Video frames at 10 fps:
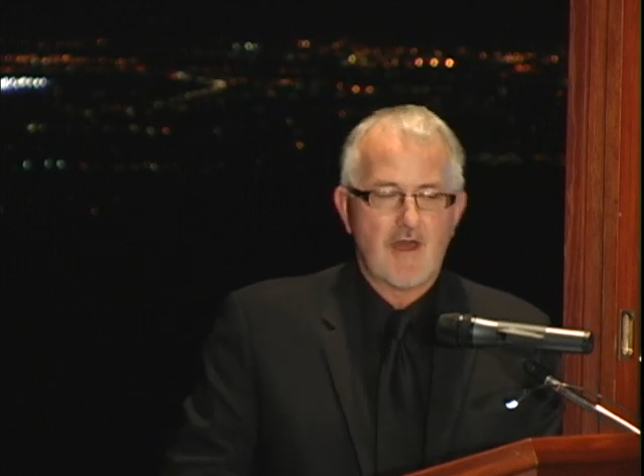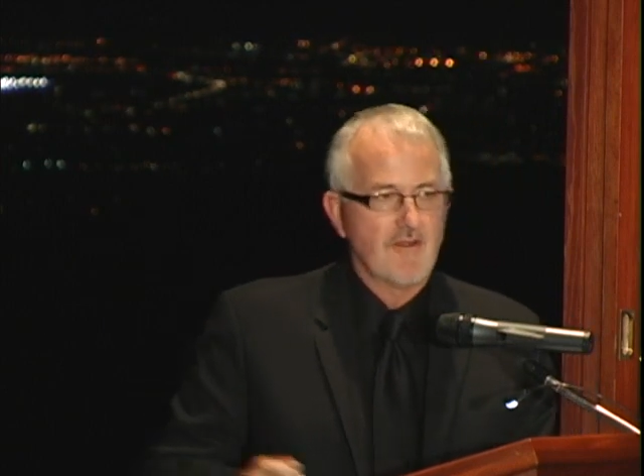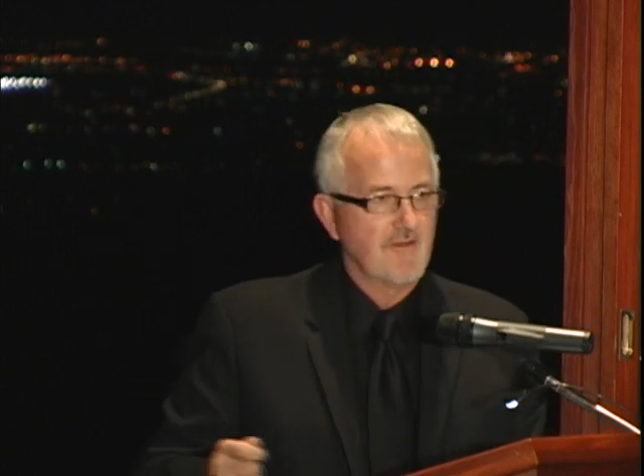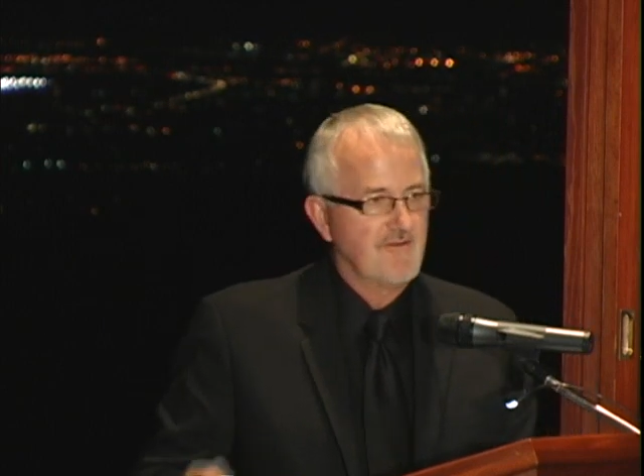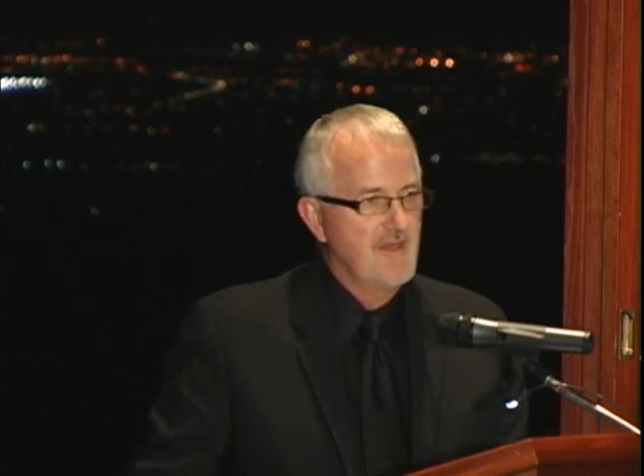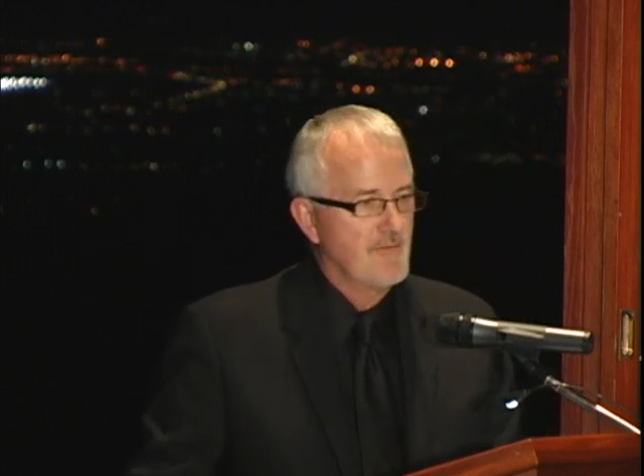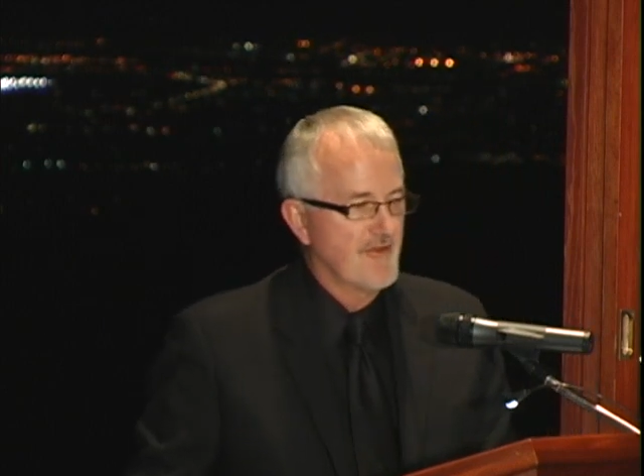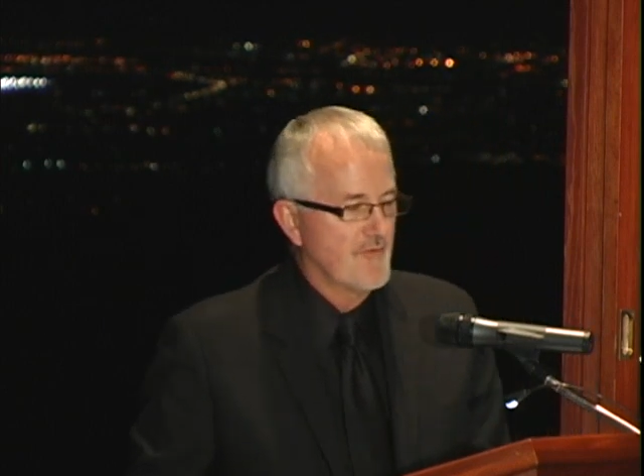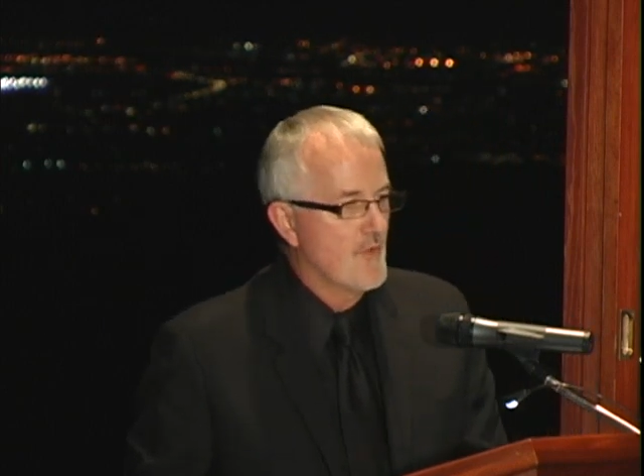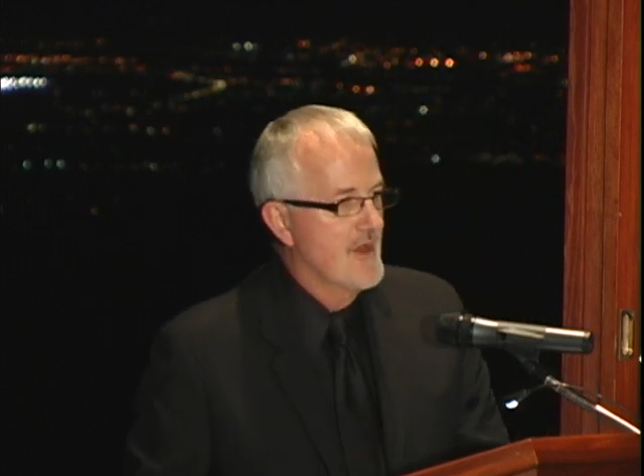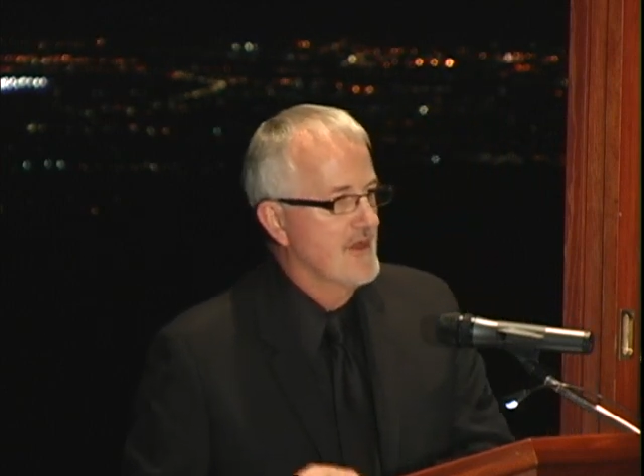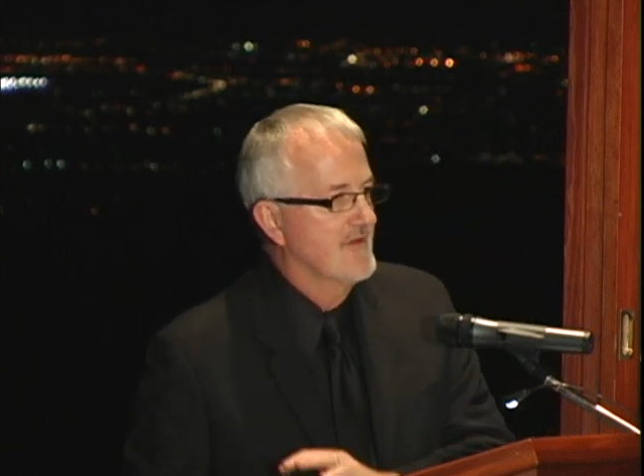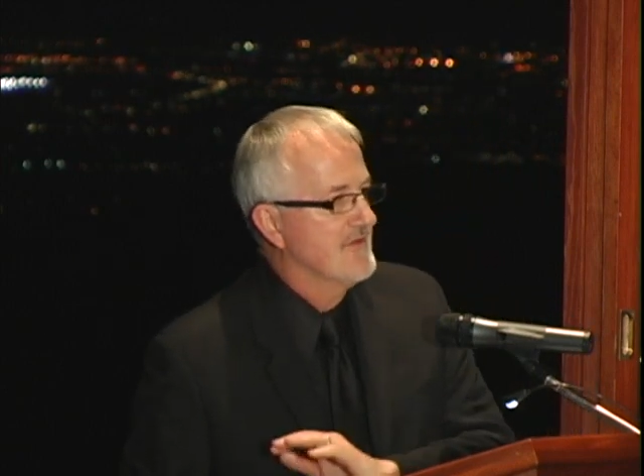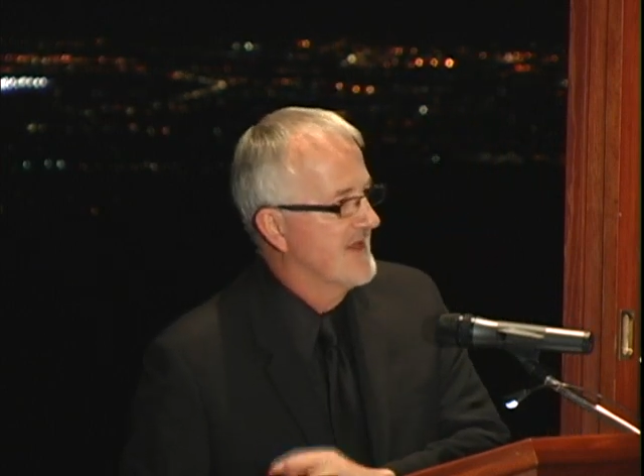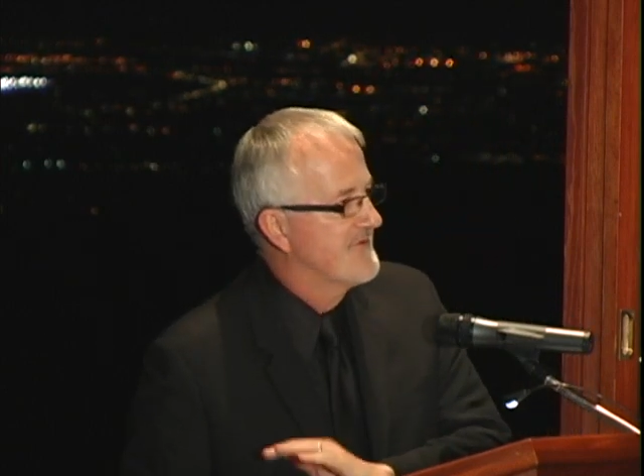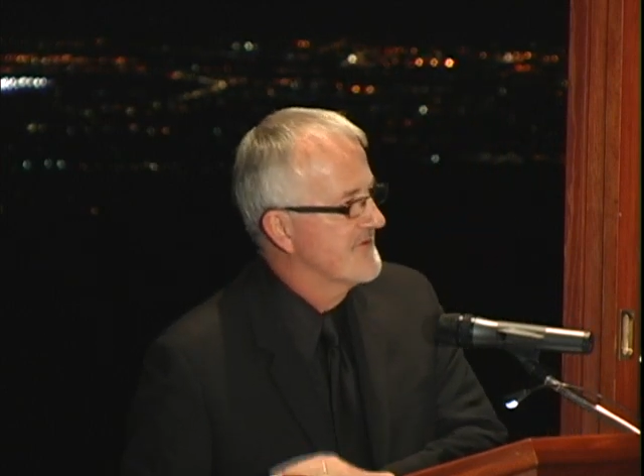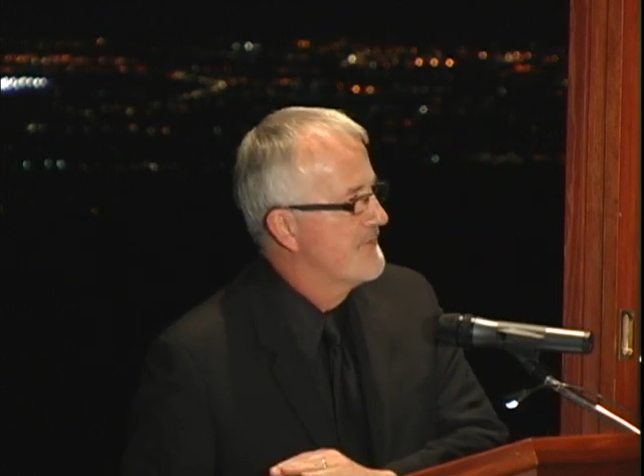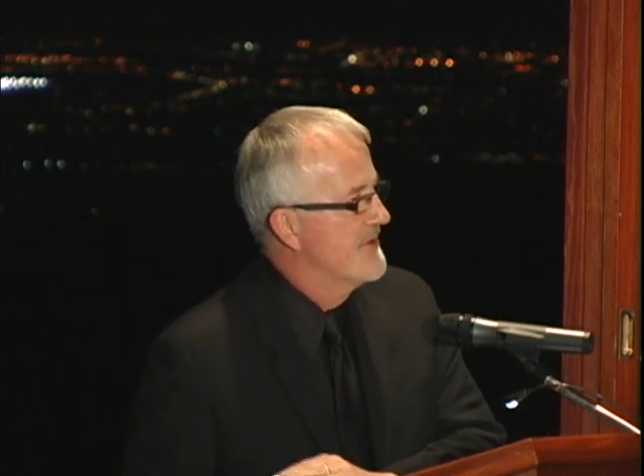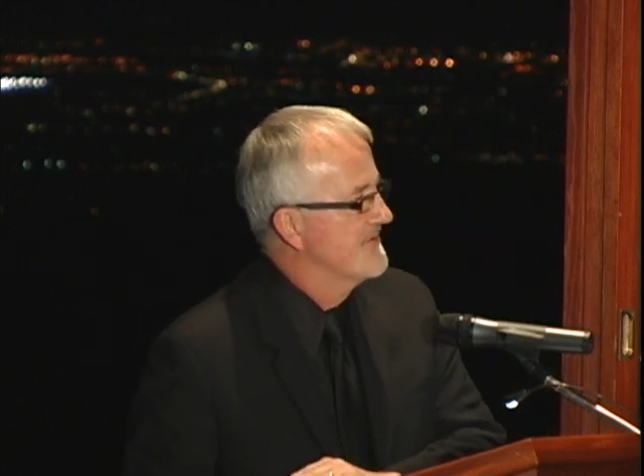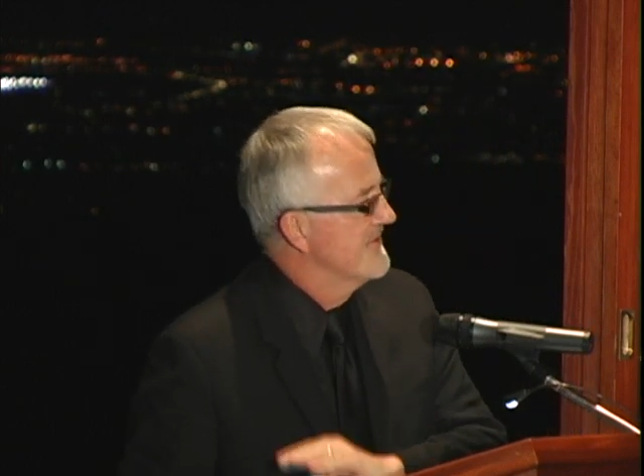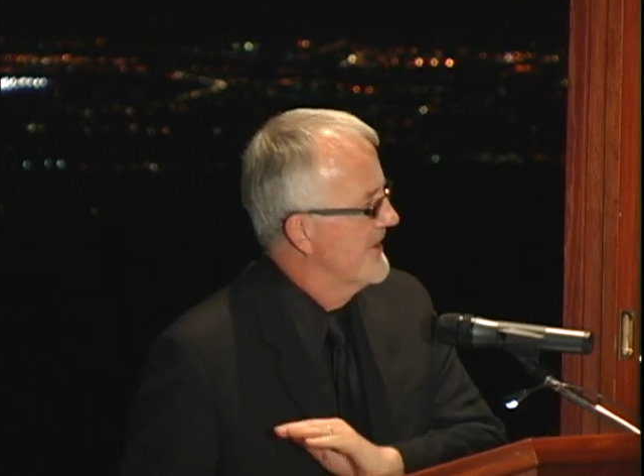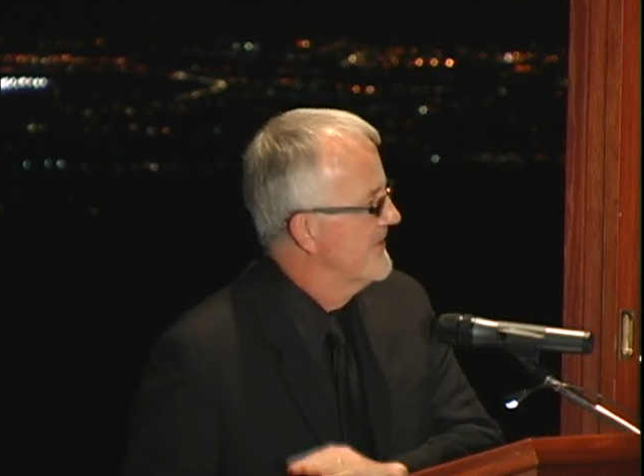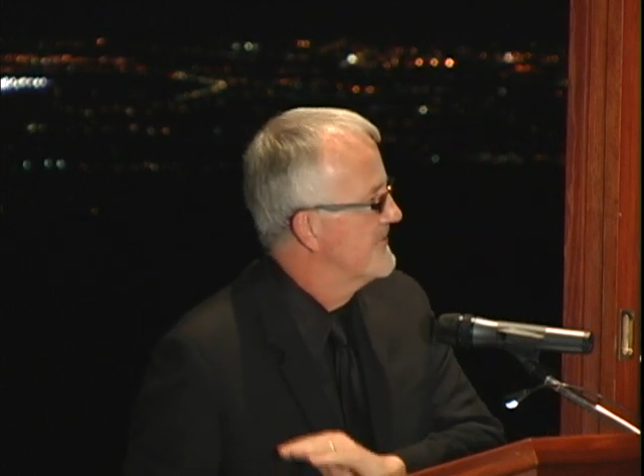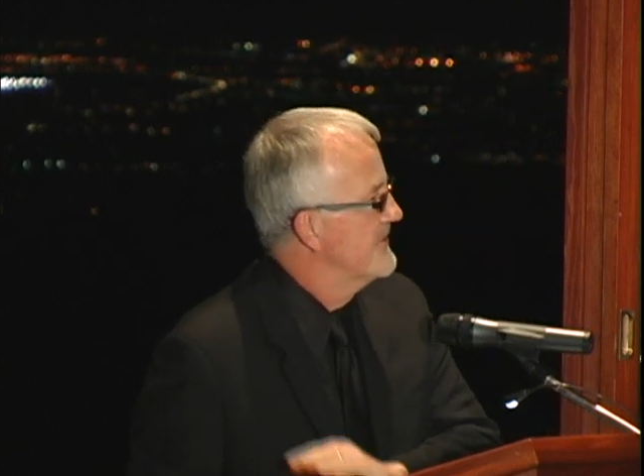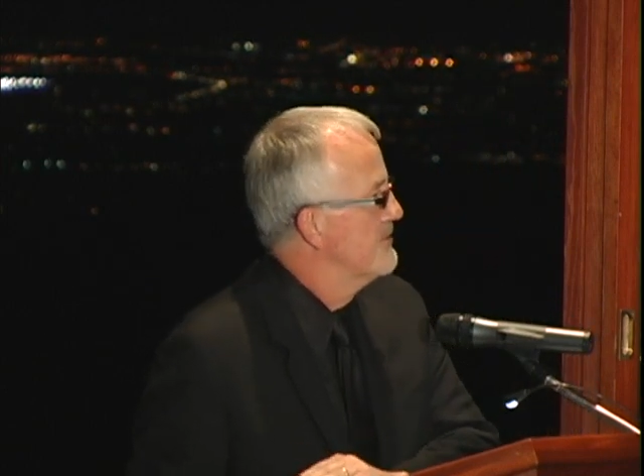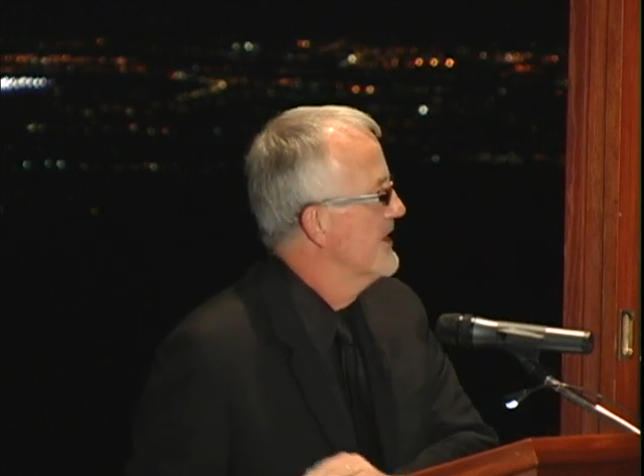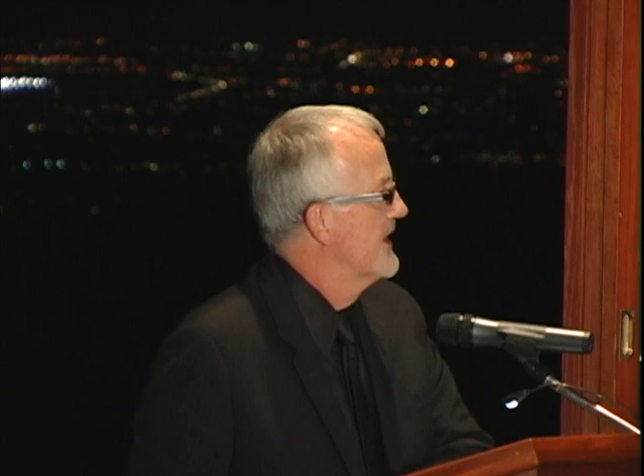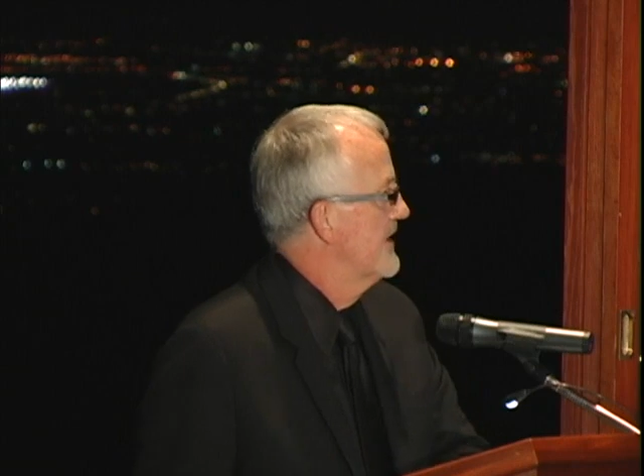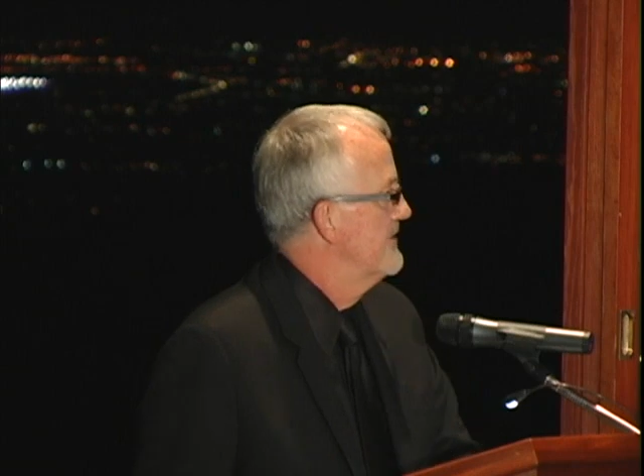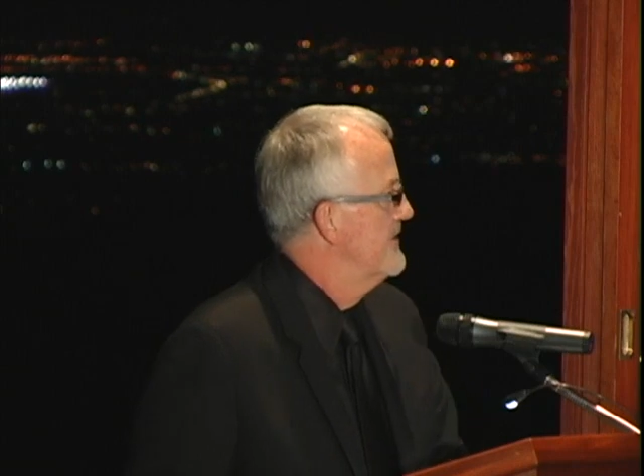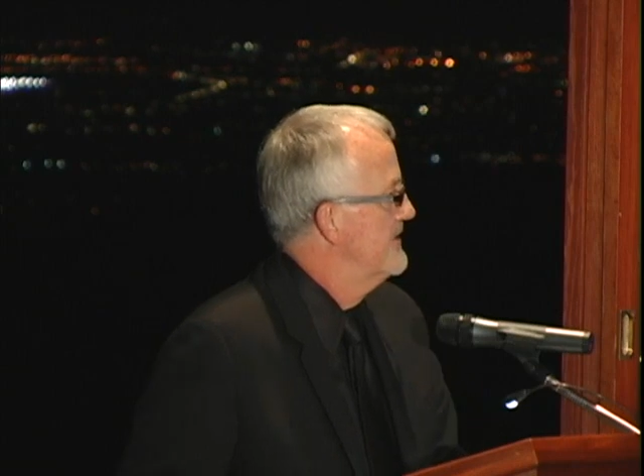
out of the deepest well of life experience in the history of the planet.